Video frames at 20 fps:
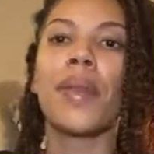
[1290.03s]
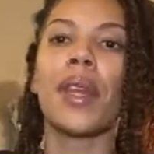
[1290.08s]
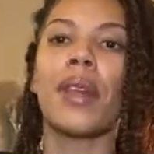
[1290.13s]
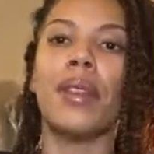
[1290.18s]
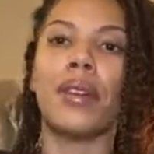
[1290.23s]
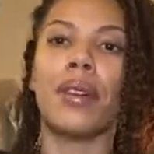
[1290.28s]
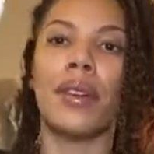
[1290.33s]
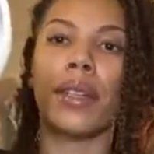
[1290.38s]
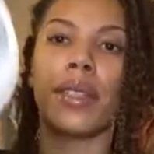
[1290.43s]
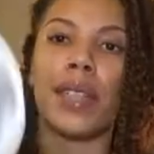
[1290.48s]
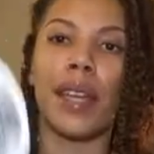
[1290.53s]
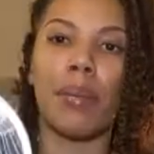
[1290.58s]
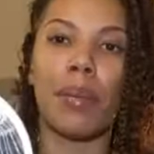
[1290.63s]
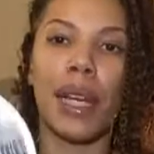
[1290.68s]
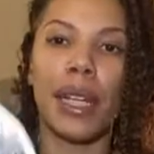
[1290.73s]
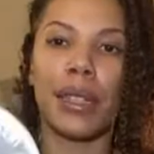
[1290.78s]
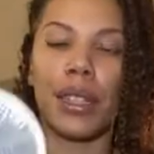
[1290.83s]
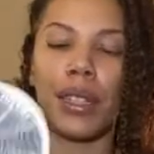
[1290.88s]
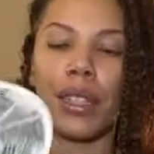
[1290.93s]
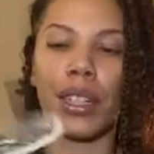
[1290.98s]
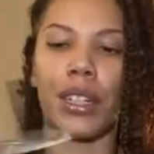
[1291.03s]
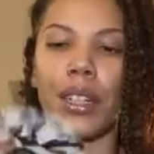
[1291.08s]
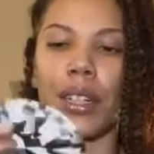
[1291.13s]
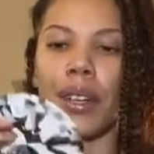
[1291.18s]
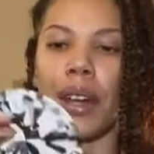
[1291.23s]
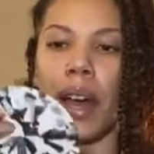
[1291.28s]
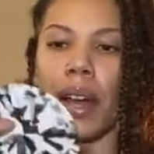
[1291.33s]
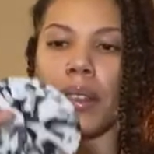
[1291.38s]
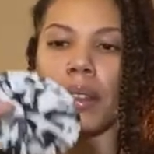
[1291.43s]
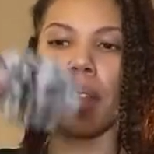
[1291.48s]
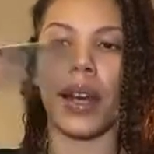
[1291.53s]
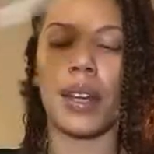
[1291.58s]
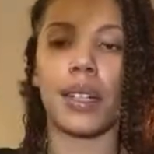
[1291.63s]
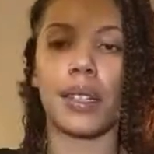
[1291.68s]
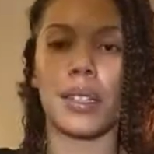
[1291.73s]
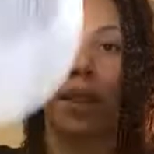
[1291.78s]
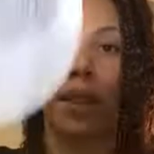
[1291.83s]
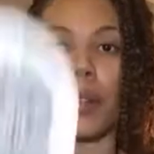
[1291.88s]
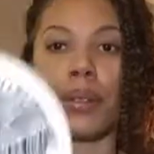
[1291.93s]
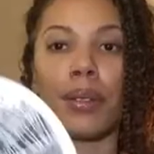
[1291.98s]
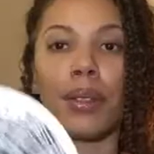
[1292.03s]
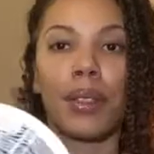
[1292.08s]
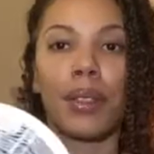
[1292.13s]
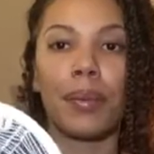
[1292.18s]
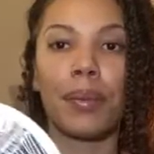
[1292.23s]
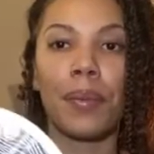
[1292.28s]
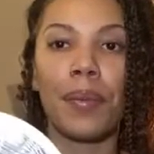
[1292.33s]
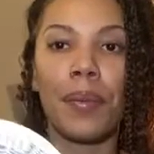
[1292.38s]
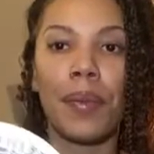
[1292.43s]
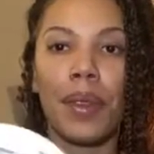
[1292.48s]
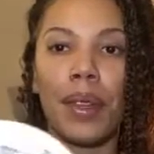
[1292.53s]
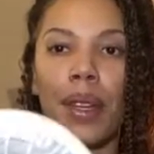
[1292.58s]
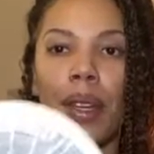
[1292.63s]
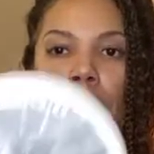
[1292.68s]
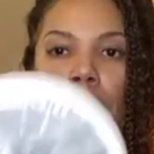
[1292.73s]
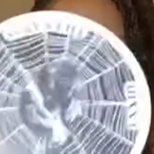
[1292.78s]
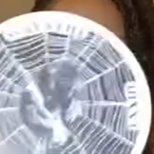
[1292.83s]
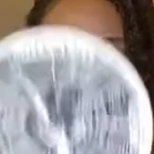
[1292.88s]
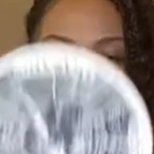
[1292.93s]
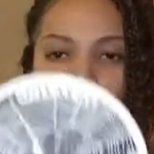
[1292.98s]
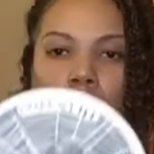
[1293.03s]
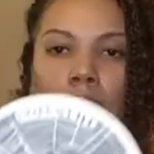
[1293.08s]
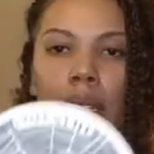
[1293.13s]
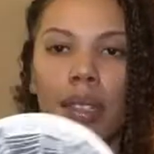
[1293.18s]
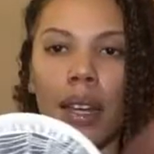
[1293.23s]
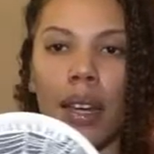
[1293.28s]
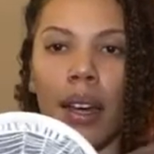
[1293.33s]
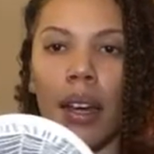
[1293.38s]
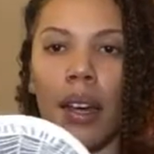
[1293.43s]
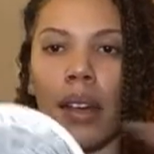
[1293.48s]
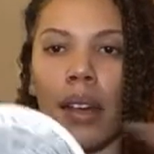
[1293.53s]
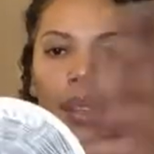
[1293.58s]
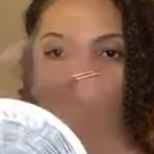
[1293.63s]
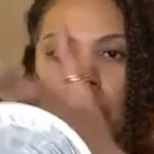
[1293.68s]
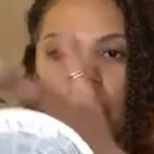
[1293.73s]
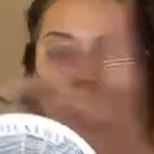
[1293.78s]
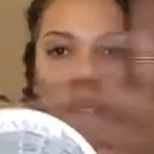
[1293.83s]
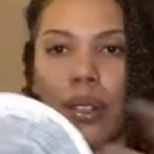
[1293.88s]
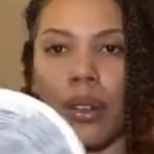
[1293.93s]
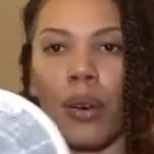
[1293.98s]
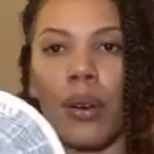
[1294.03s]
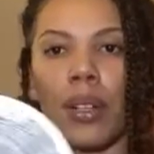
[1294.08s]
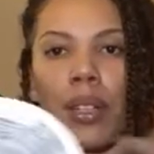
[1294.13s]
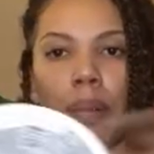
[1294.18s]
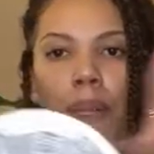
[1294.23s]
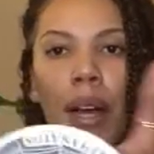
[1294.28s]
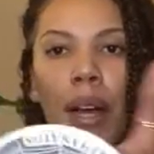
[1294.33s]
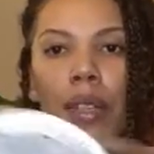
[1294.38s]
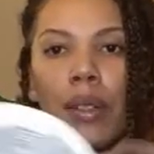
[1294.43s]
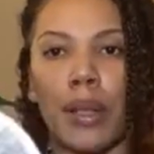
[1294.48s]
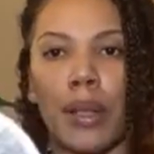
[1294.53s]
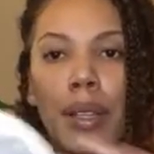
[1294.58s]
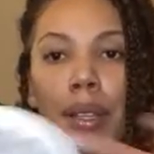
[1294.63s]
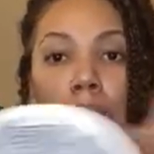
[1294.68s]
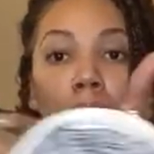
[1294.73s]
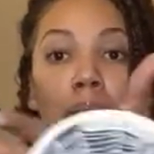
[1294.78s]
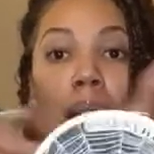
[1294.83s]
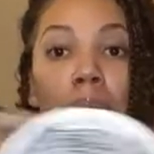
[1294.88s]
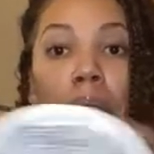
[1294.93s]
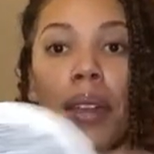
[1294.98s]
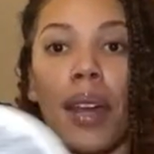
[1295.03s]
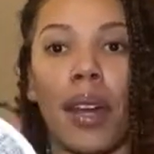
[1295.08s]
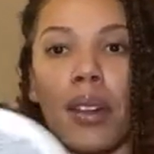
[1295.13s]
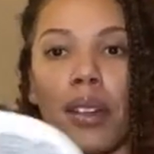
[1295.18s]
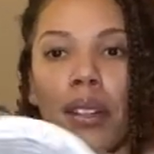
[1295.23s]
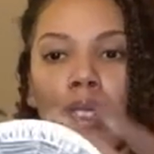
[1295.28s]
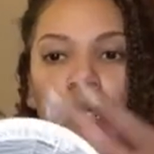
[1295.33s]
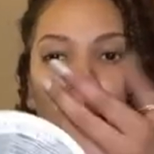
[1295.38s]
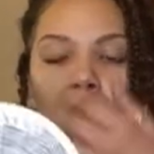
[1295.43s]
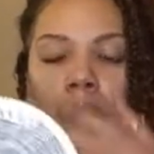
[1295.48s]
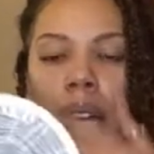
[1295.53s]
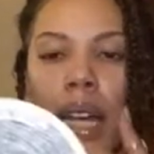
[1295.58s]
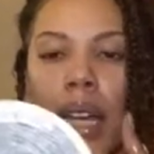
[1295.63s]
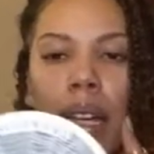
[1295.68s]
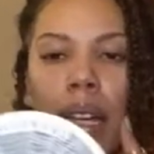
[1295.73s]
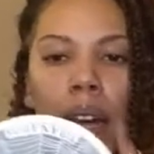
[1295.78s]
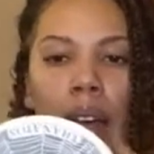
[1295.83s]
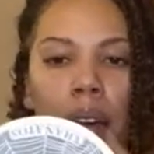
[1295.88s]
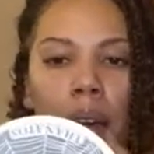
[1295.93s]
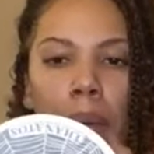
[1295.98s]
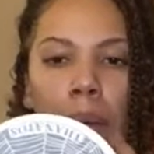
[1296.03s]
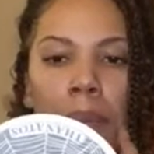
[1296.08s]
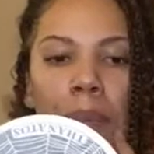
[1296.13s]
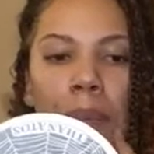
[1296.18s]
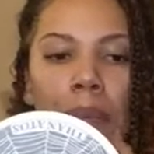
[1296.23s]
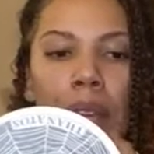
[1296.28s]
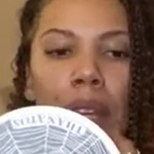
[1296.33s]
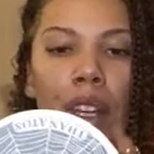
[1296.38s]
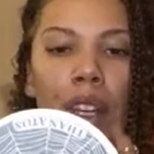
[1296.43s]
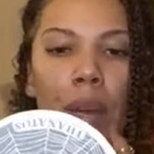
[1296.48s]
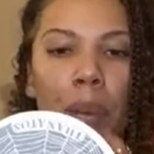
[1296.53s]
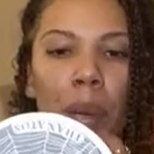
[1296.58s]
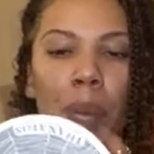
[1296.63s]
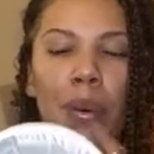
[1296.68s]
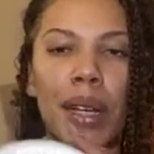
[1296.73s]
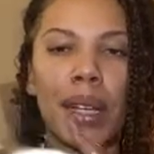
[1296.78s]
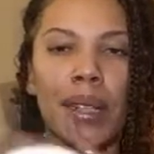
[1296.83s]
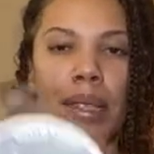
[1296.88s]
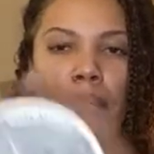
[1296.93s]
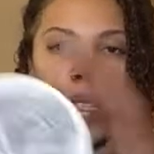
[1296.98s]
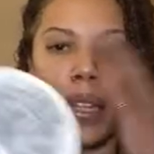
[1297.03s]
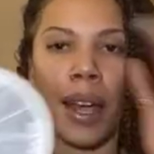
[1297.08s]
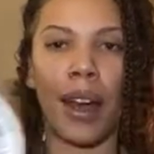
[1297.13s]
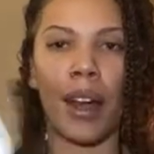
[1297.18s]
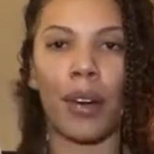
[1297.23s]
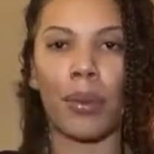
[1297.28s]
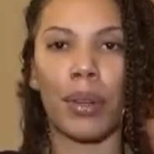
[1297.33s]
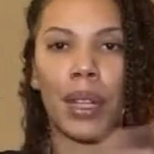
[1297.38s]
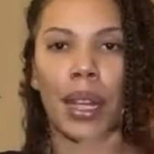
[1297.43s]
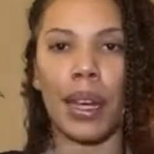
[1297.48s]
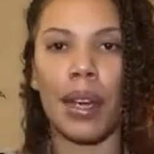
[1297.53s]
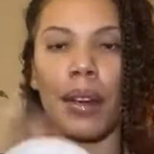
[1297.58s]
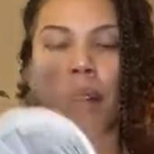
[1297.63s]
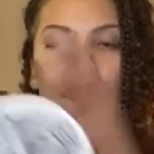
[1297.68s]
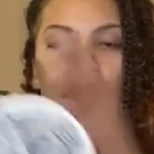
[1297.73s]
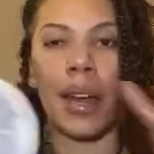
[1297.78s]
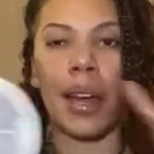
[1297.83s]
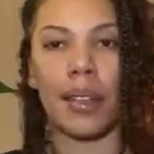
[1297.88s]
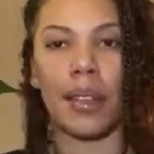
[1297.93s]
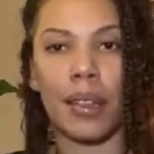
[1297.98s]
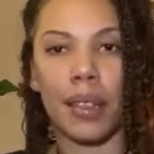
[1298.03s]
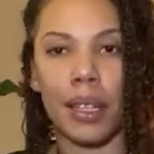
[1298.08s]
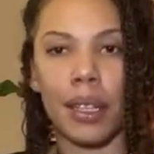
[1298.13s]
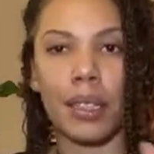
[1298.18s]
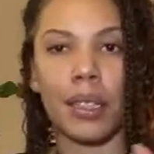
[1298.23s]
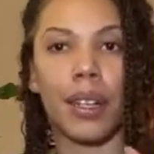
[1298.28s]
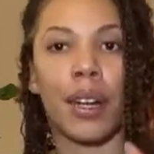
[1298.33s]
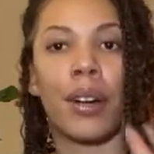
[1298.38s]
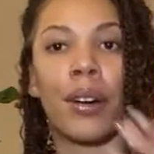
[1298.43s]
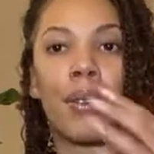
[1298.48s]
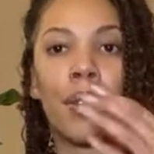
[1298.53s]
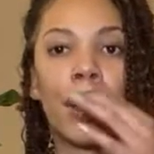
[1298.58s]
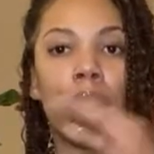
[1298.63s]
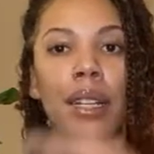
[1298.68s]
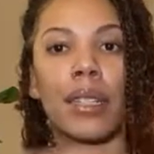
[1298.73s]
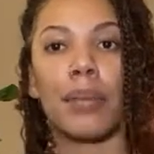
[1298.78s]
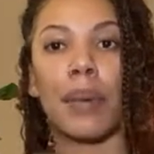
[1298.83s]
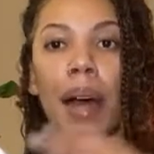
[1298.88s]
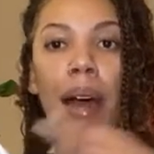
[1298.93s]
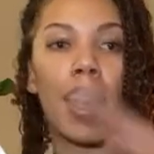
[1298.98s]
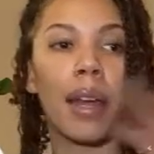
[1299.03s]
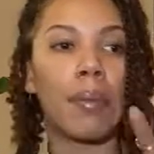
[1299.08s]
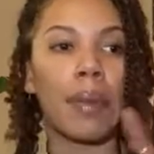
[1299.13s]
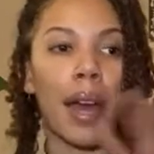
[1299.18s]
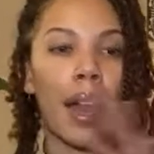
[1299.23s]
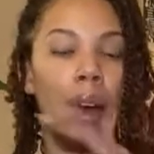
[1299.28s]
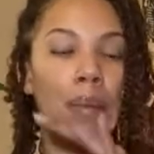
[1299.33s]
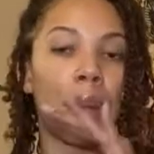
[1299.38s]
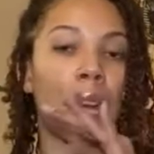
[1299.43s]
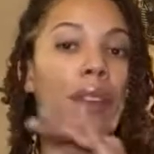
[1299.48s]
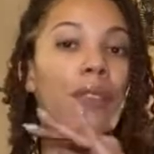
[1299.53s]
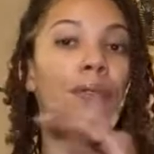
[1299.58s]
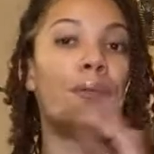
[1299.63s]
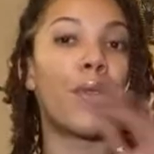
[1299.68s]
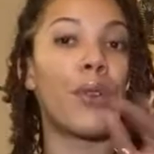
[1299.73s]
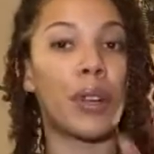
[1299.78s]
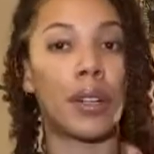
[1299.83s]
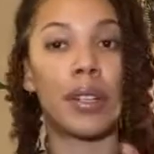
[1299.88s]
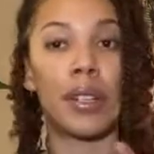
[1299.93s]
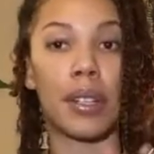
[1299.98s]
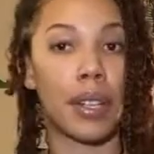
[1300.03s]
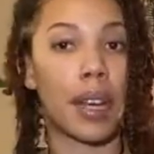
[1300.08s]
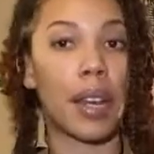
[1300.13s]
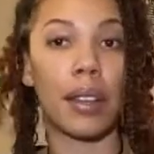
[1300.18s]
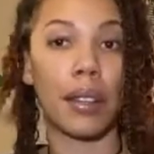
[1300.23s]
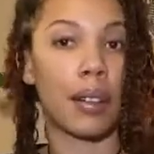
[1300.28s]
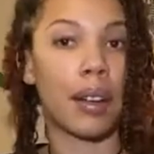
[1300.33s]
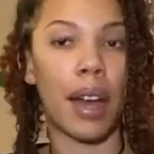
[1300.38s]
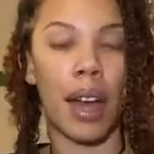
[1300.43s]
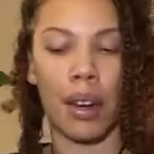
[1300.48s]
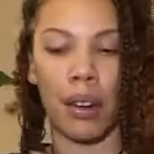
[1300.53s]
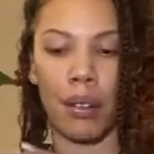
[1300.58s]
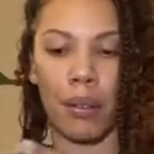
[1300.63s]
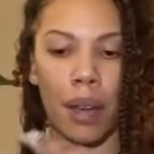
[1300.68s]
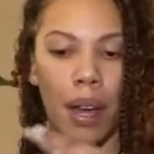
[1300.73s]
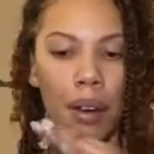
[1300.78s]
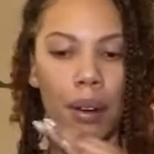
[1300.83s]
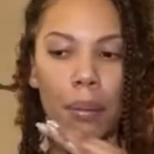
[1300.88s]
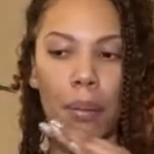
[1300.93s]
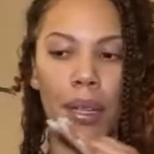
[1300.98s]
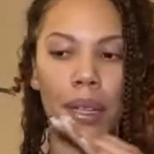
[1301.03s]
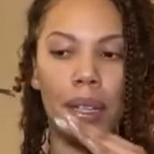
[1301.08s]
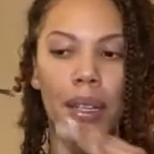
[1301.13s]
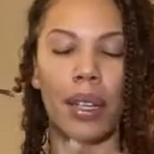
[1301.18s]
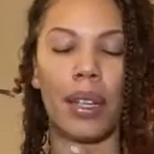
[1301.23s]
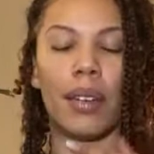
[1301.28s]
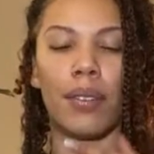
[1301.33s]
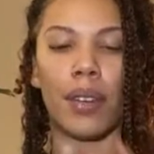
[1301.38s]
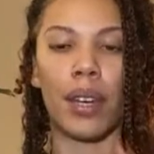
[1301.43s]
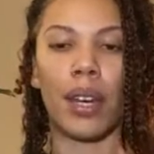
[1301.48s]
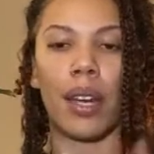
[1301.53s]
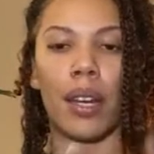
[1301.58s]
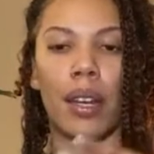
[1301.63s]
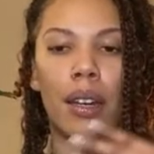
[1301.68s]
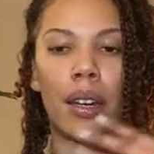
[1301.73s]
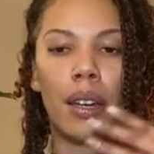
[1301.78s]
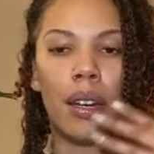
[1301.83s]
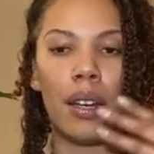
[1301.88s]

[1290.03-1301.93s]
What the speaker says: there is a message here. You got Thanatos. And this corresponds with death energy. And people get scared when they hear death in these tarot readings, but I'm not a fortune teller. I don't believe in